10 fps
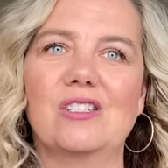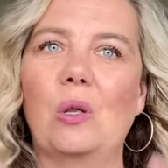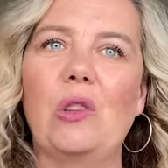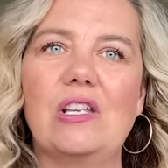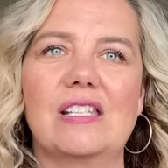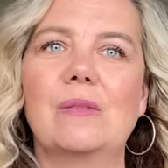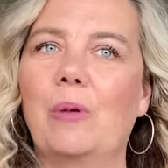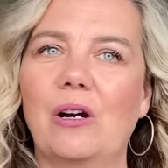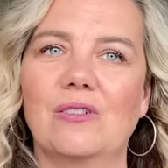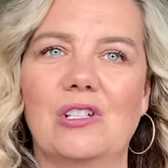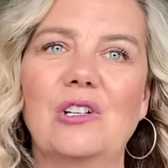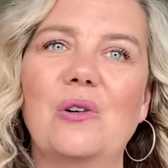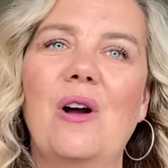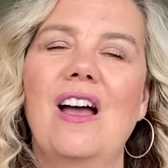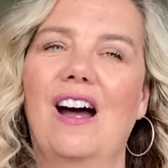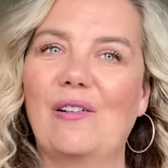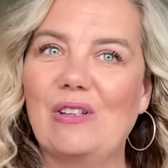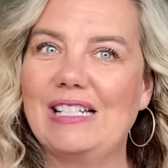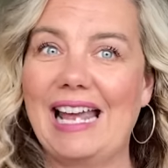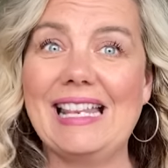So this is part two of the
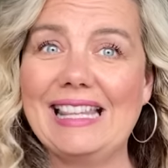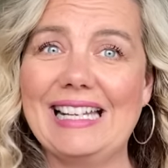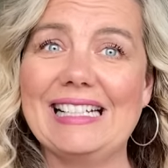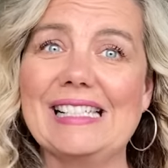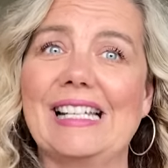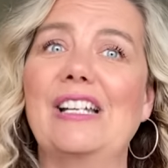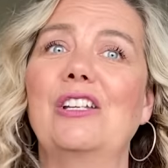10 things that